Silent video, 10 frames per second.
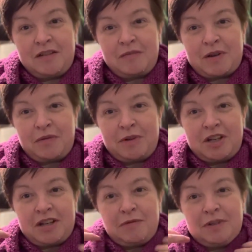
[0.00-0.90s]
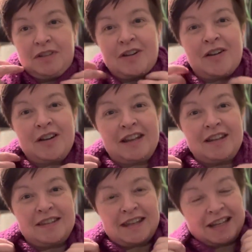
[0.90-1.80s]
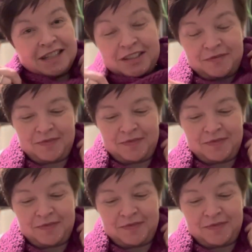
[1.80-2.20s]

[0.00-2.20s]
about which I will talk in a second.